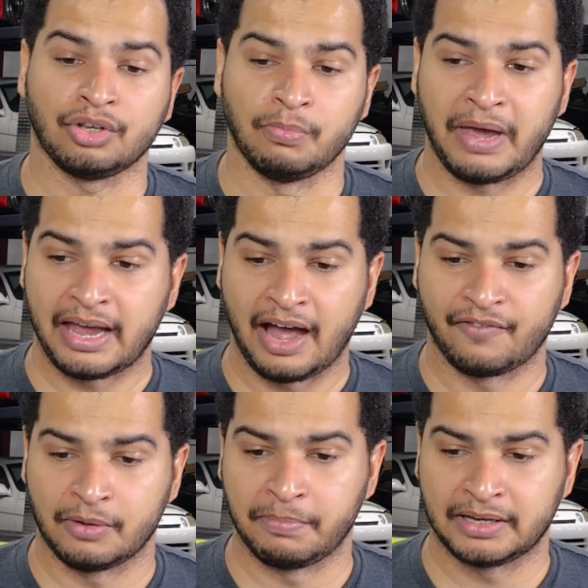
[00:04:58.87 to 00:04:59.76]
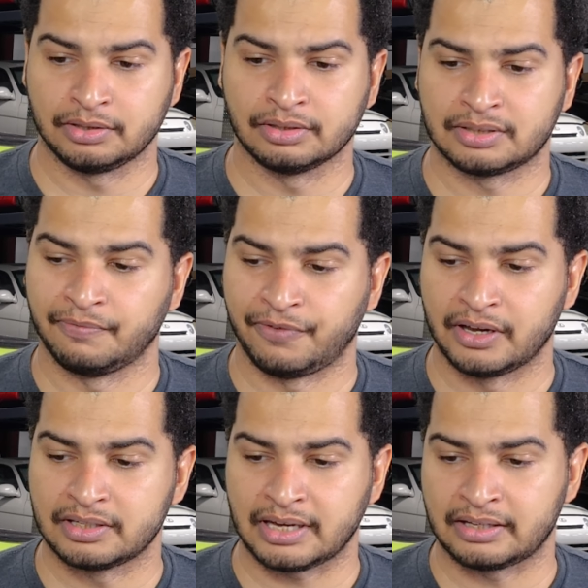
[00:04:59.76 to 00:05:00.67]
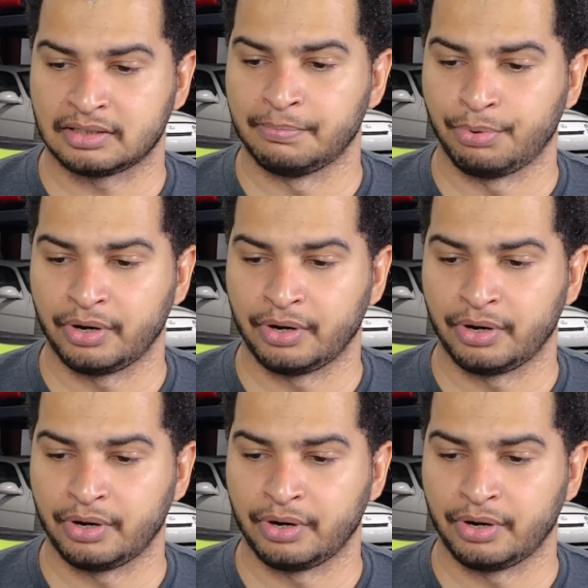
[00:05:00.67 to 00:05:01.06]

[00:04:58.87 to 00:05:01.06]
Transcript: you may have embezzled some funds at some